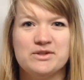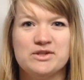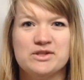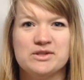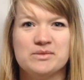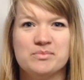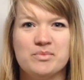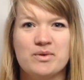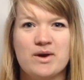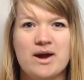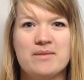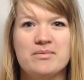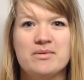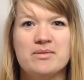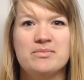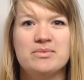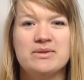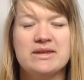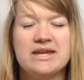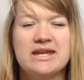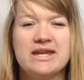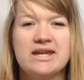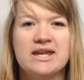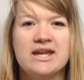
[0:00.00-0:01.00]
is
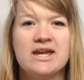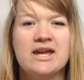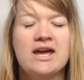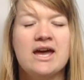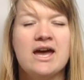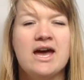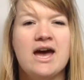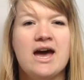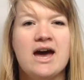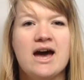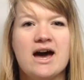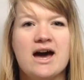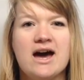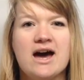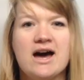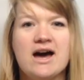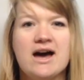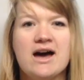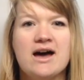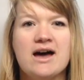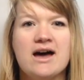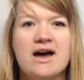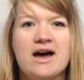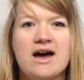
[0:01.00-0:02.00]
probably
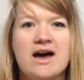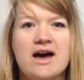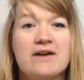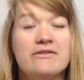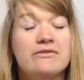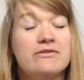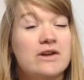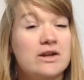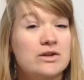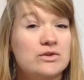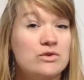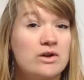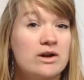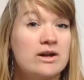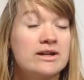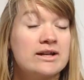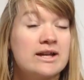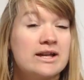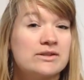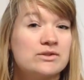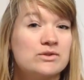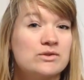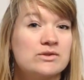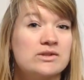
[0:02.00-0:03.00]
a drawing
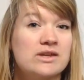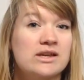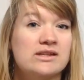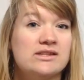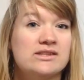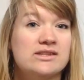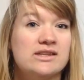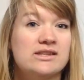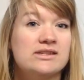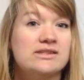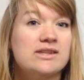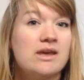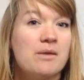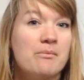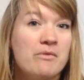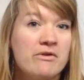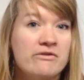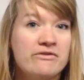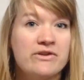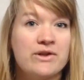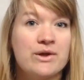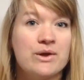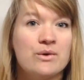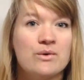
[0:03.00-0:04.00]
exercise that some
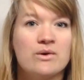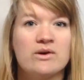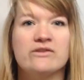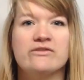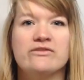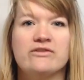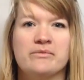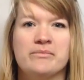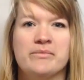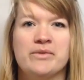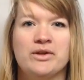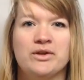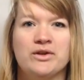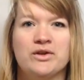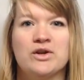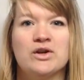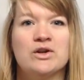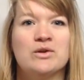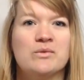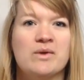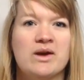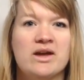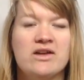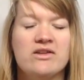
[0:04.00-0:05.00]
of you are
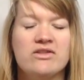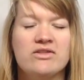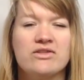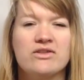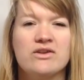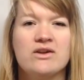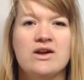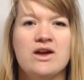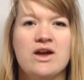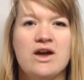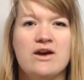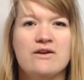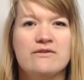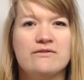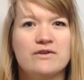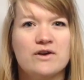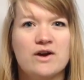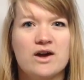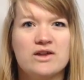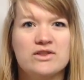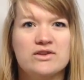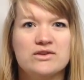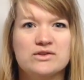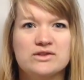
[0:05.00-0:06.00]
familiar with.
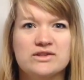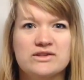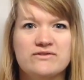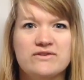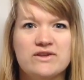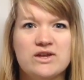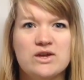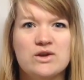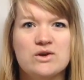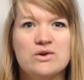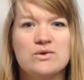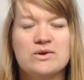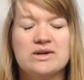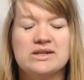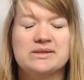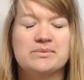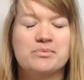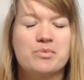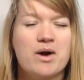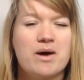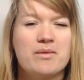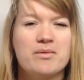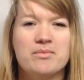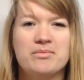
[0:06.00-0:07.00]
For others of you, it's
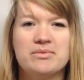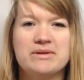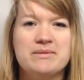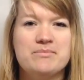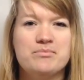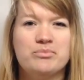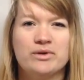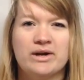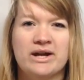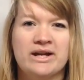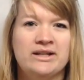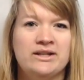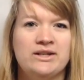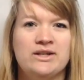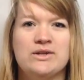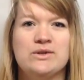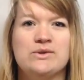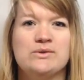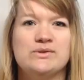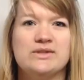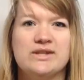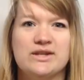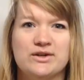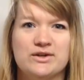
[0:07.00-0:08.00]
probably brand new
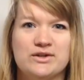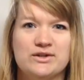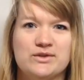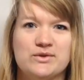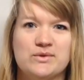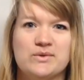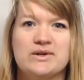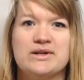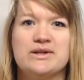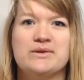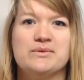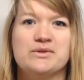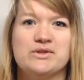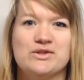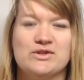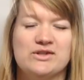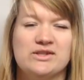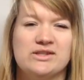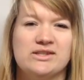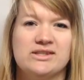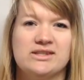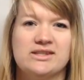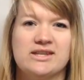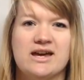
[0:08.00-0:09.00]
territory, which
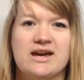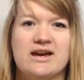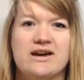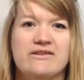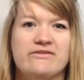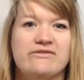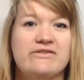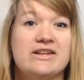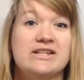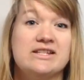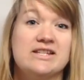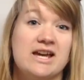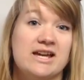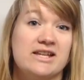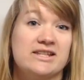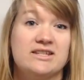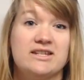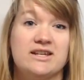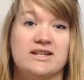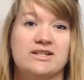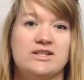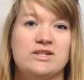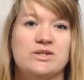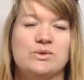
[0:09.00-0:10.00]
is
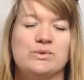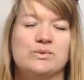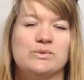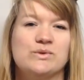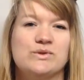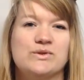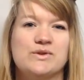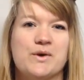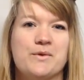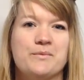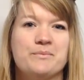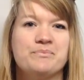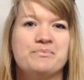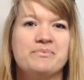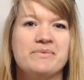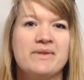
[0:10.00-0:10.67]
fantastic too. So,